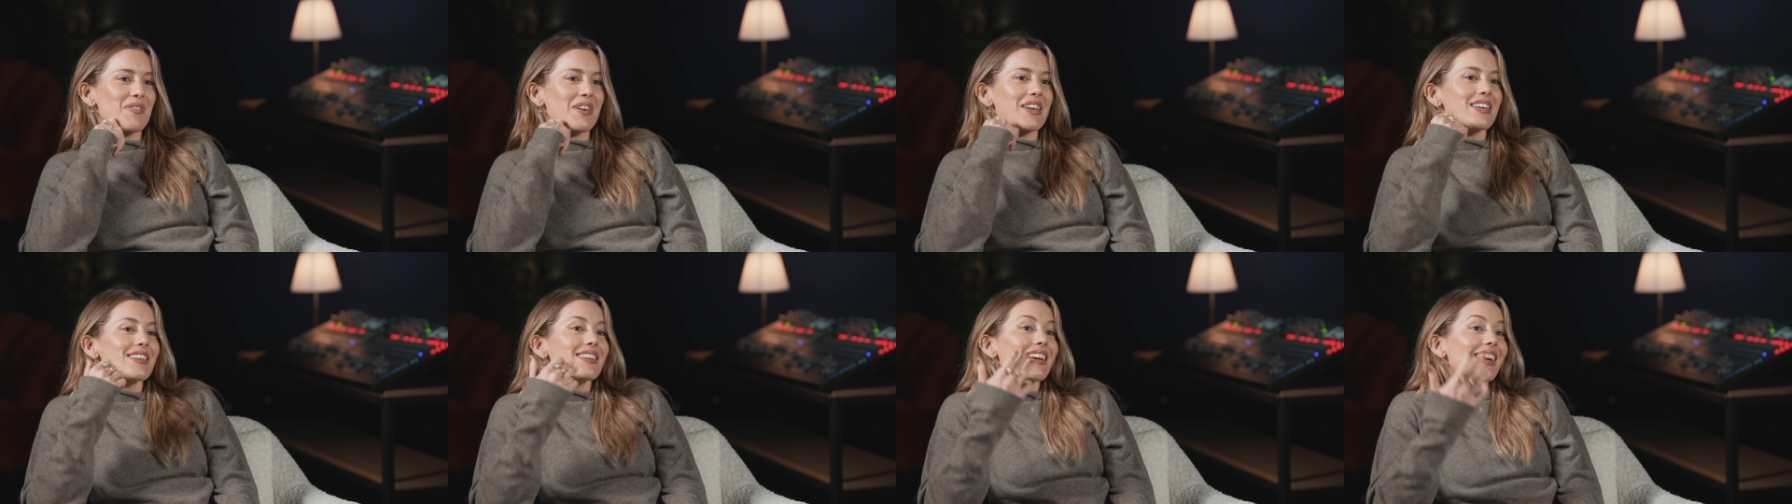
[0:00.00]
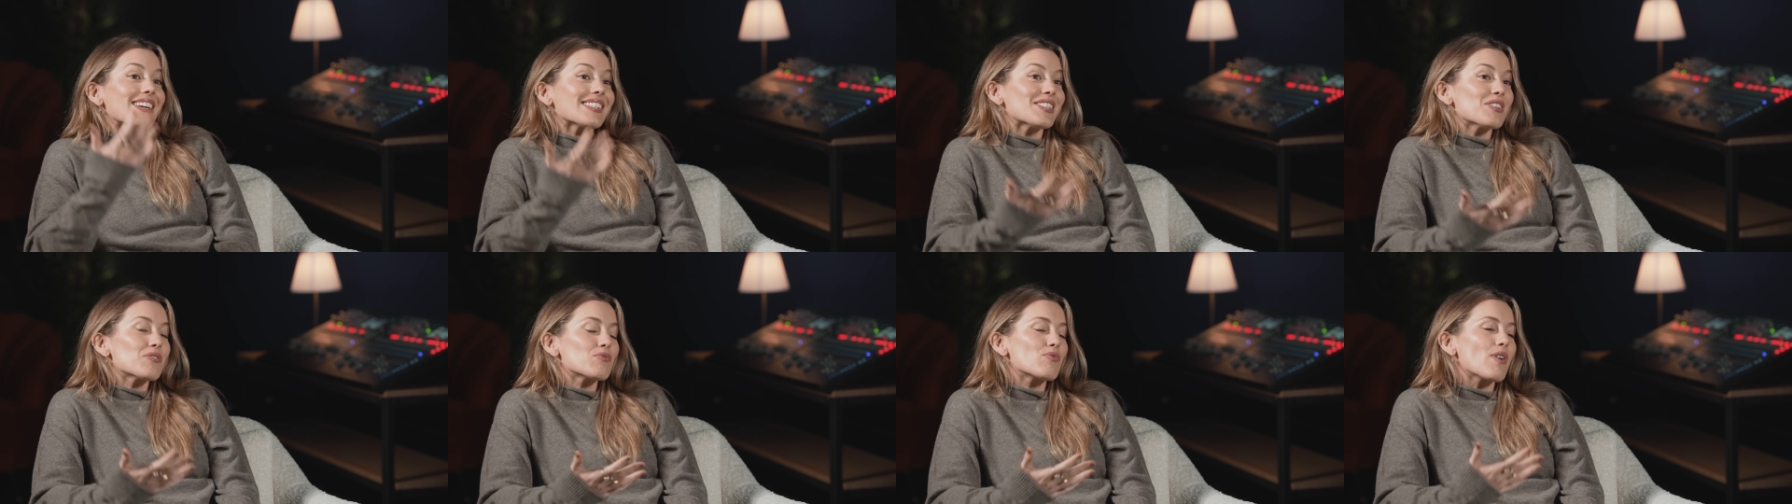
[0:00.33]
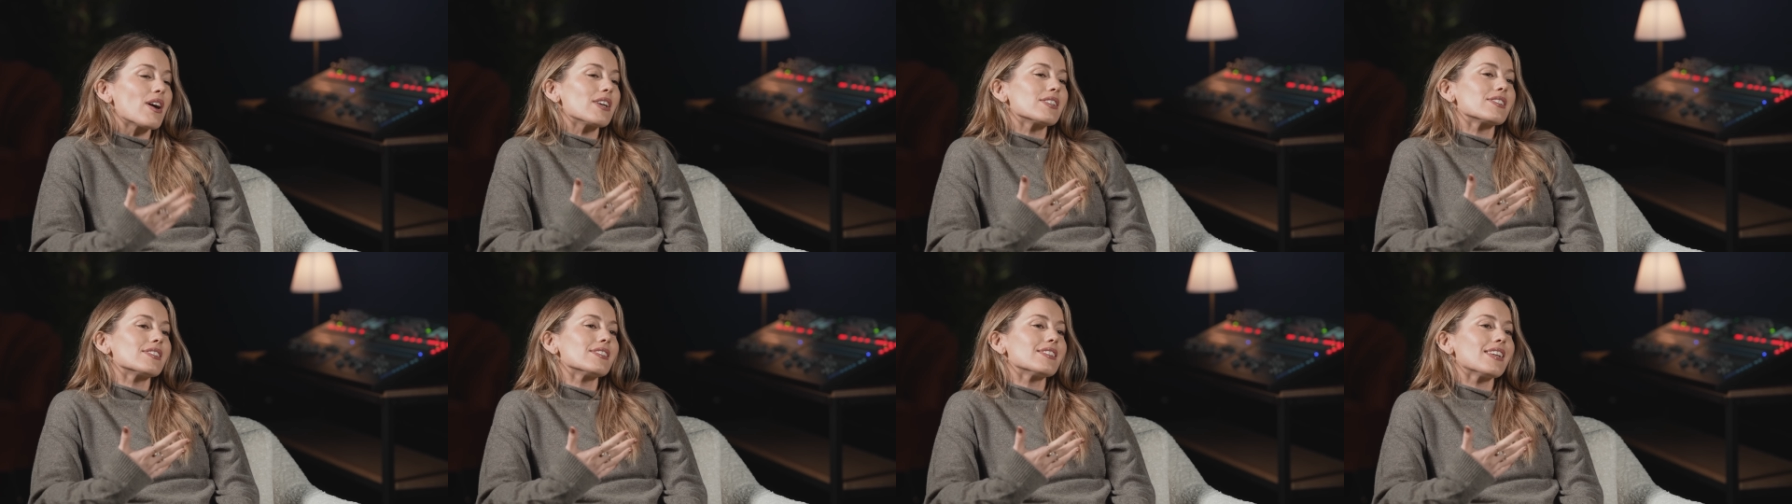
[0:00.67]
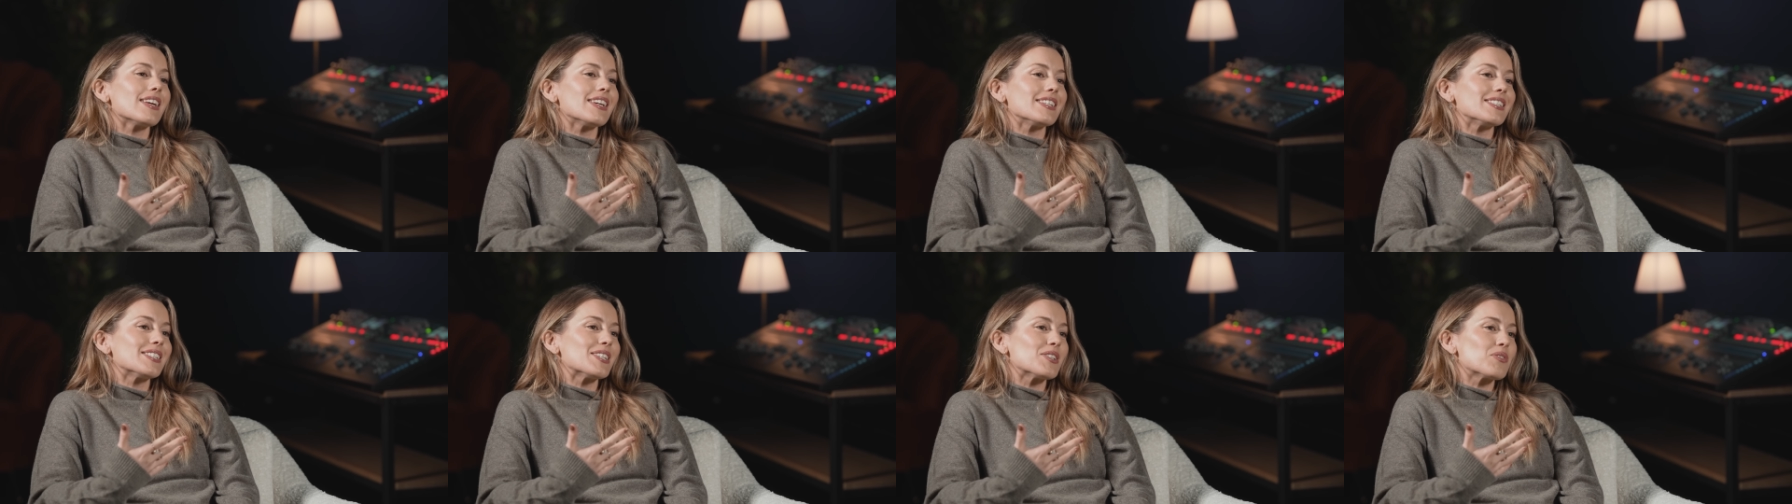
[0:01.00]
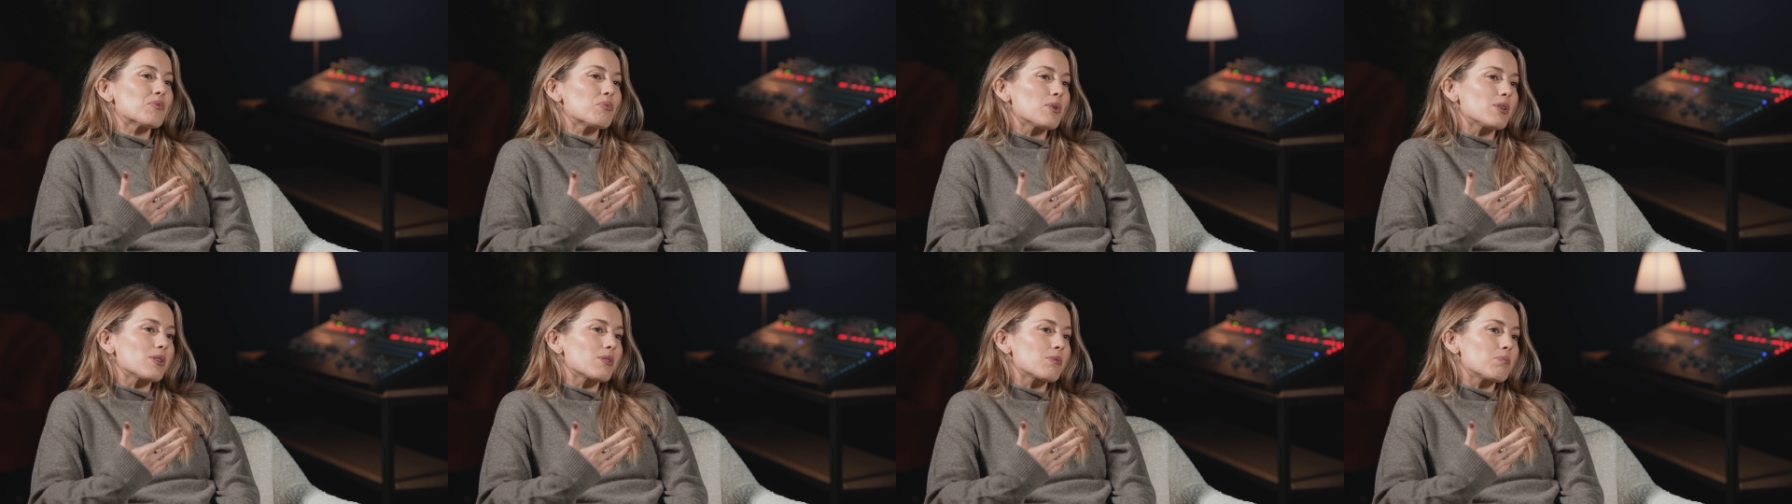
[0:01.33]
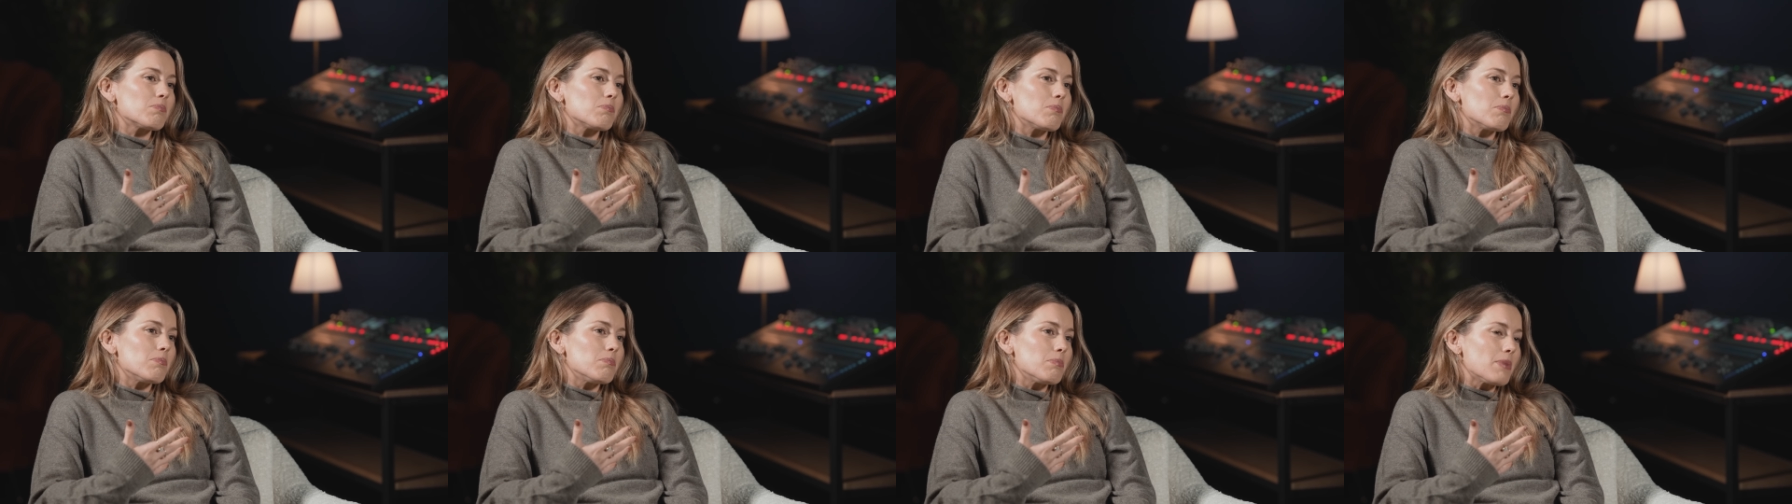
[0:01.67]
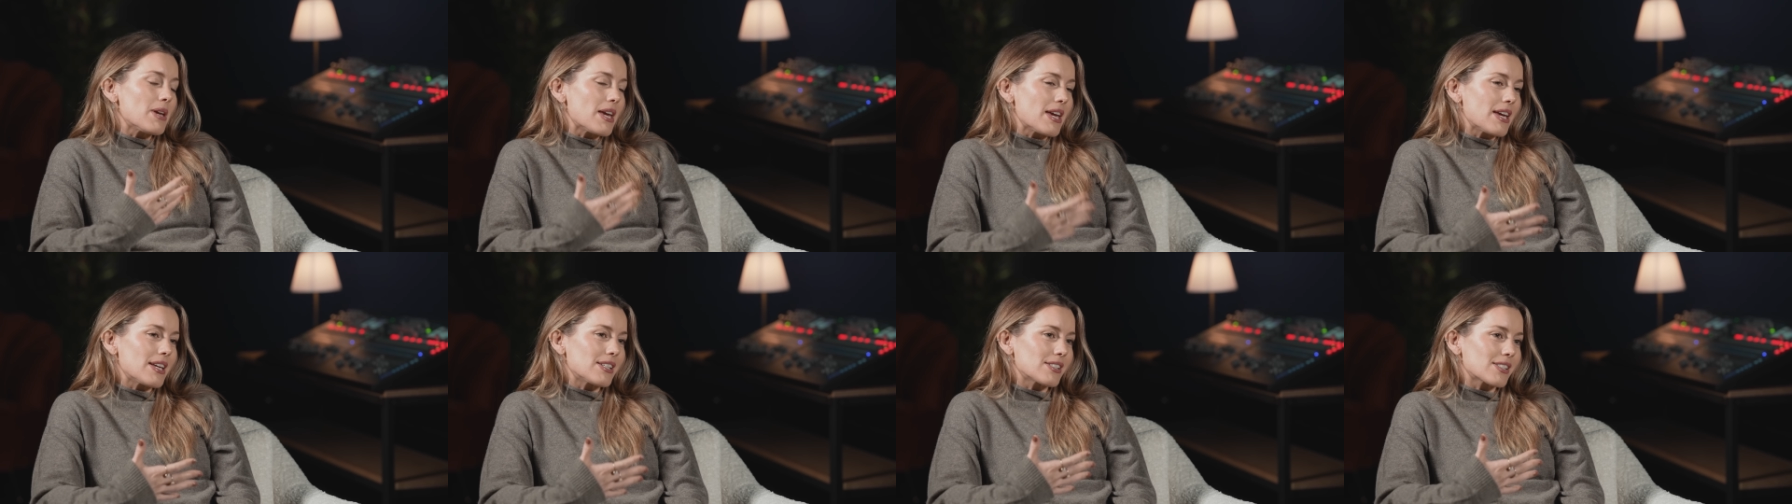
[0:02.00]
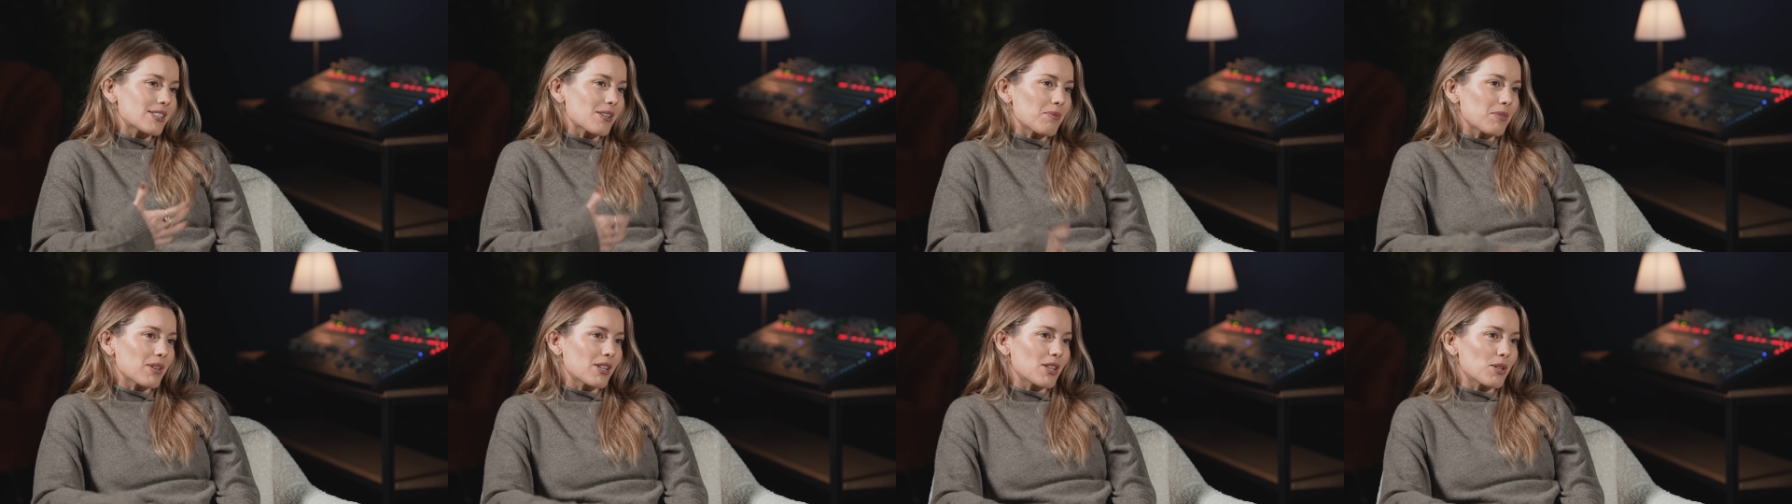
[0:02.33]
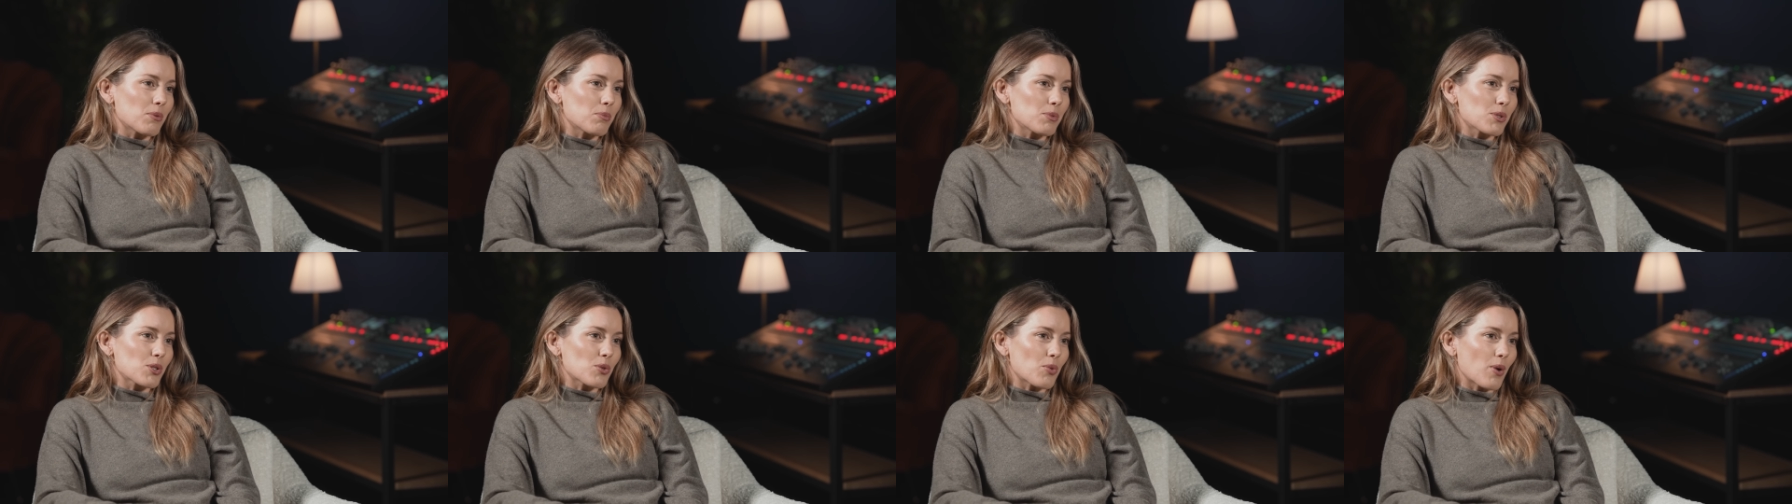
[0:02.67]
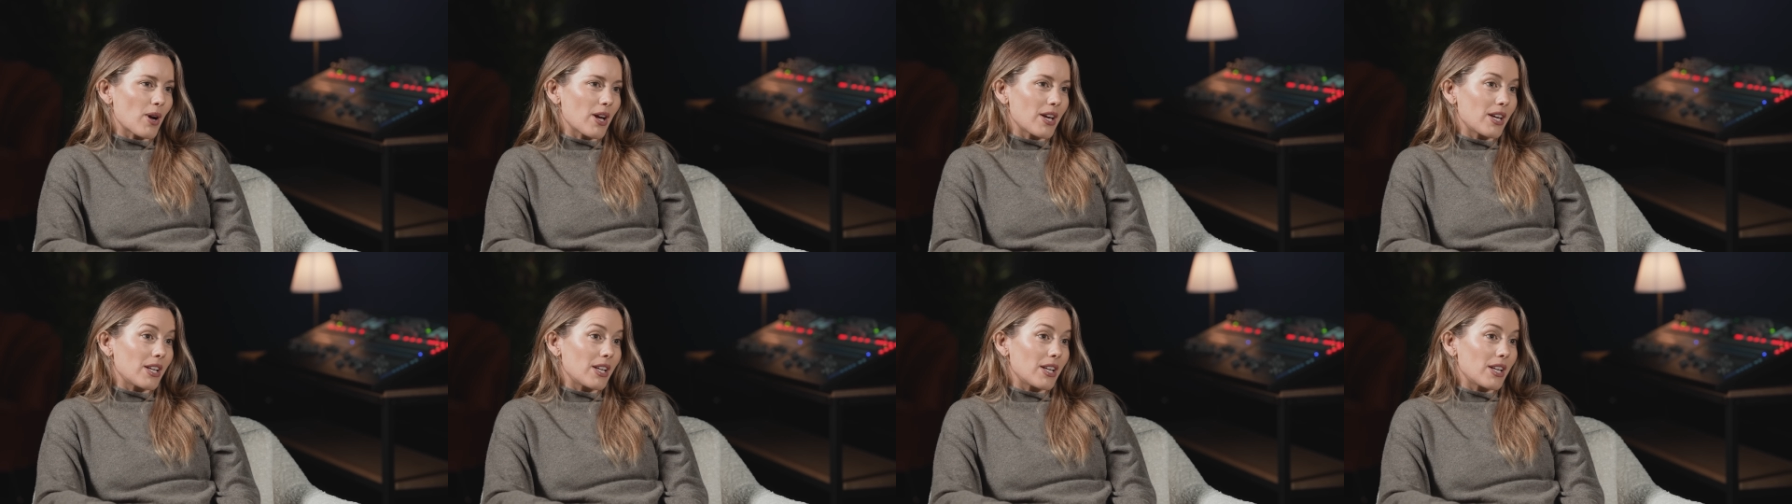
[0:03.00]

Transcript: but I guess it resonated with yeah. me and something that was quite